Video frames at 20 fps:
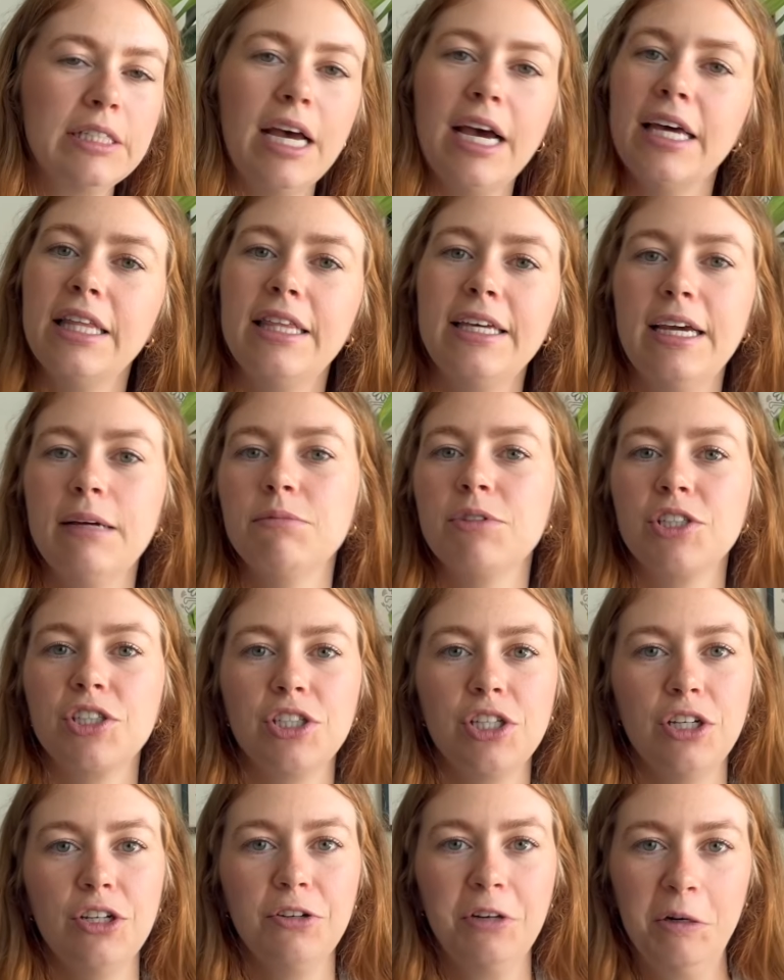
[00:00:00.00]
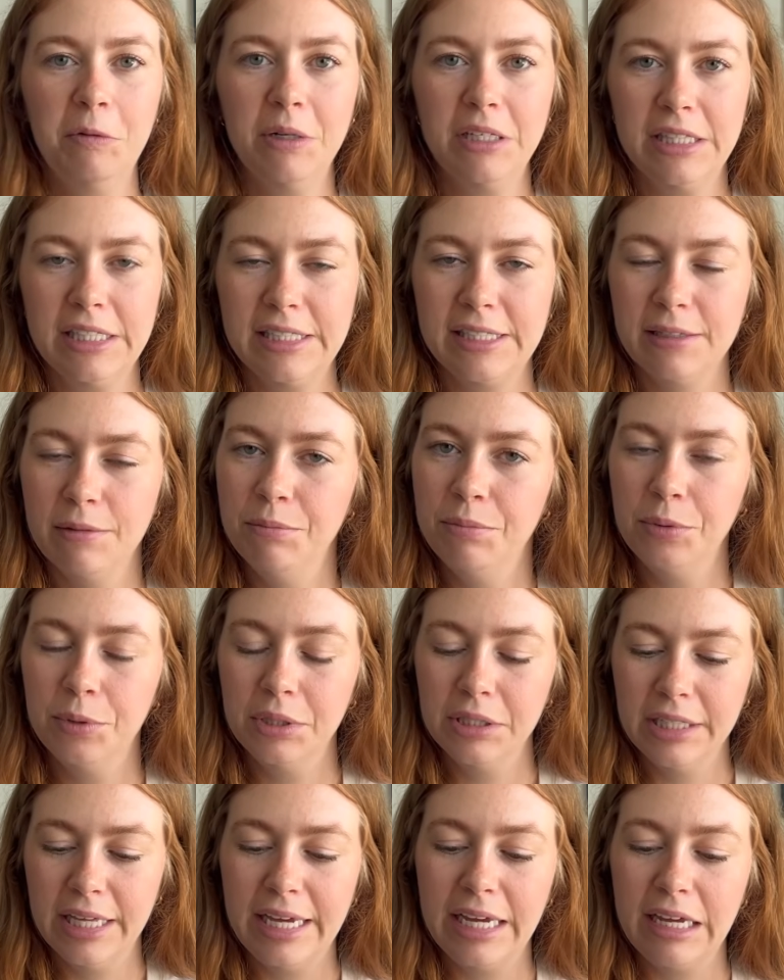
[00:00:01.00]
I think I'm just gonna go with a simple
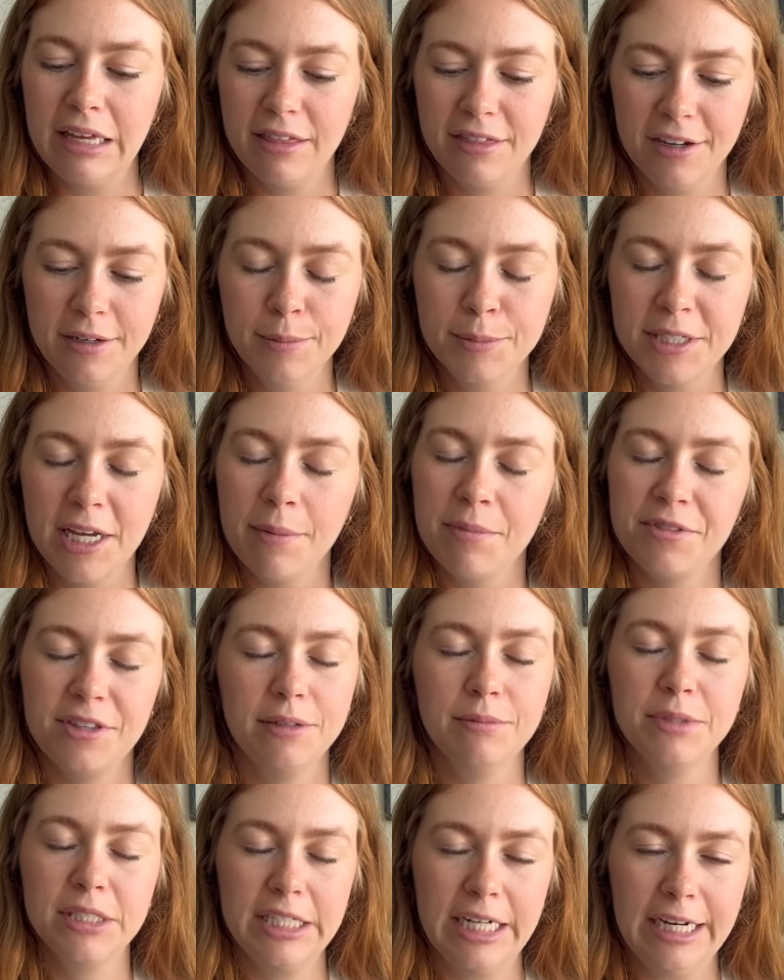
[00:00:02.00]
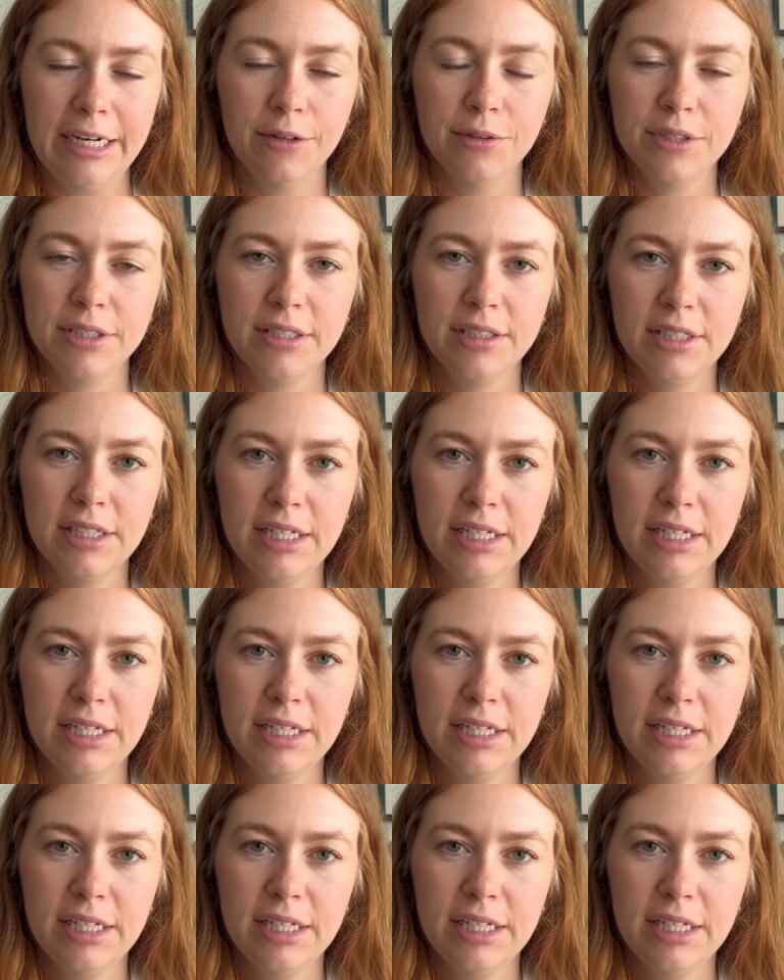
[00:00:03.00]
like thumbs up, thumbs down.